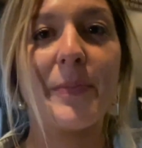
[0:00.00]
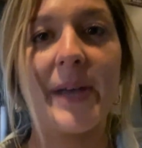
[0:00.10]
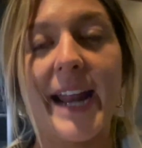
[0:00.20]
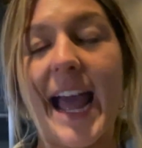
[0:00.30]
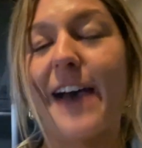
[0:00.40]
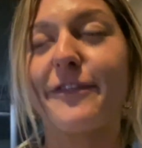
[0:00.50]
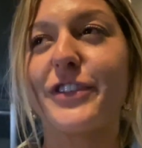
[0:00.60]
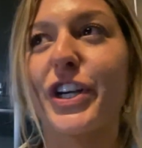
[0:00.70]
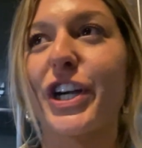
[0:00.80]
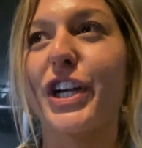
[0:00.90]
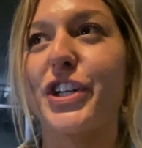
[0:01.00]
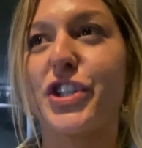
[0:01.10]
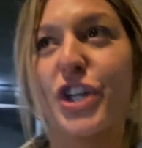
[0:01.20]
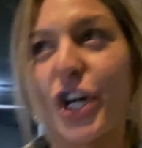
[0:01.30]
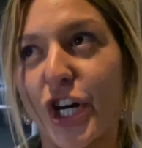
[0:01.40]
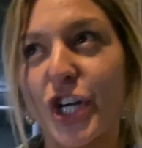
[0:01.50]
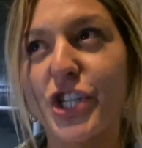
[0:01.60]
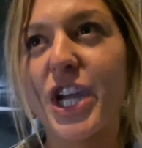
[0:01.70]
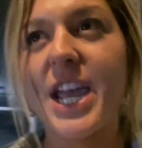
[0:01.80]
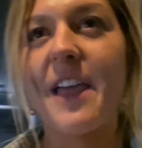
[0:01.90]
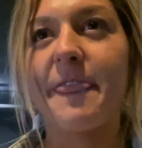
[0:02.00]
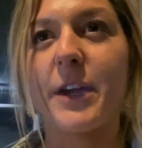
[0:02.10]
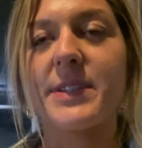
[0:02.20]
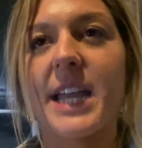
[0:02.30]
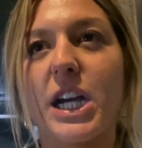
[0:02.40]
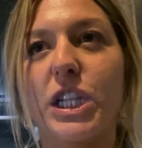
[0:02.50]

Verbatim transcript: but after church, there was like a